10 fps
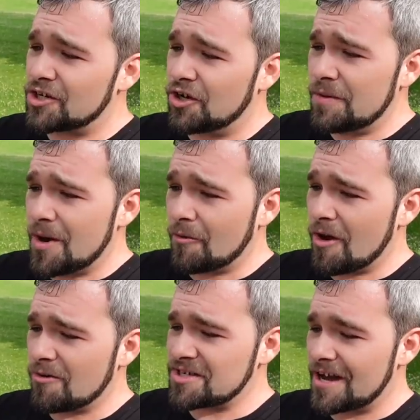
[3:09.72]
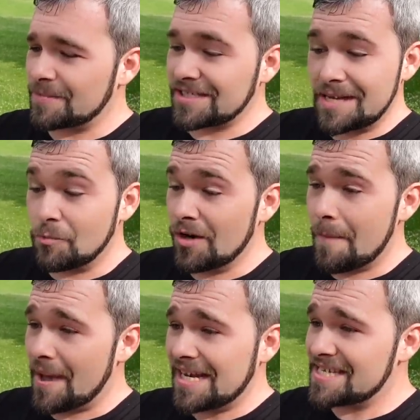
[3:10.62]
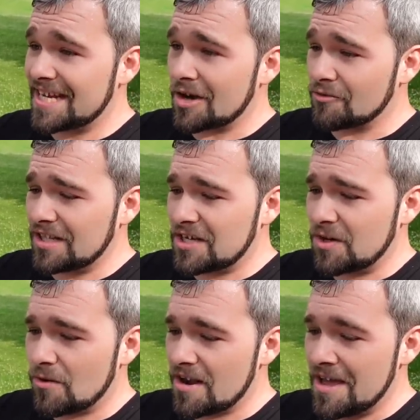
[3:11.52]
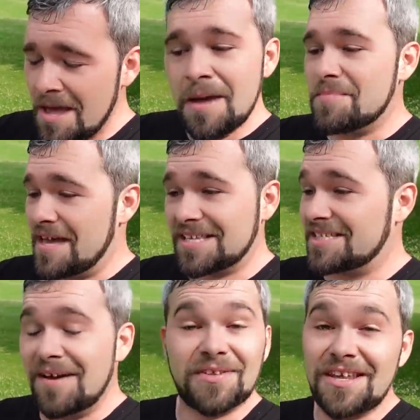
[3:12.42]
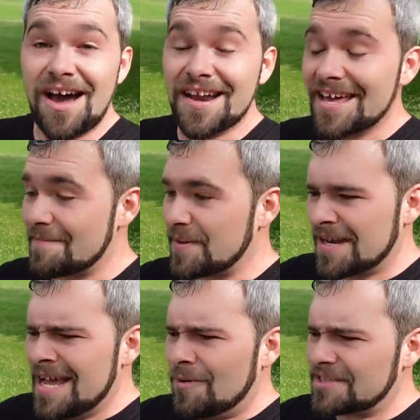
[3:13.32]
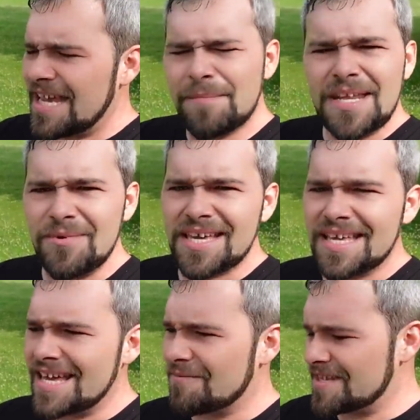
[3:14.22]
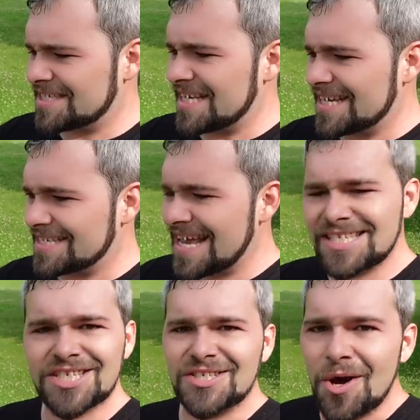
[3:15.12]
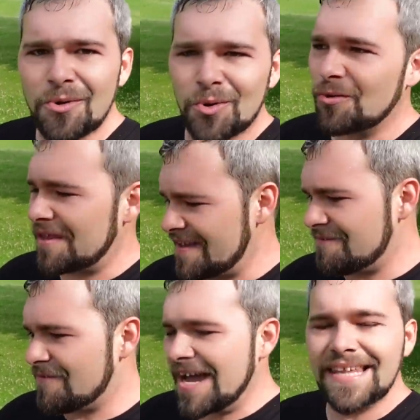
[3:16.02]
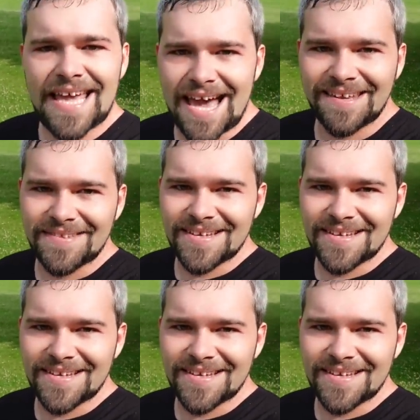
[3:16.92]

good Mow Rotom, because I wouldn't mind getting a really good one, but that's definitely not it. But we'll see how many we can get of this thing, because that's so cool that they finally added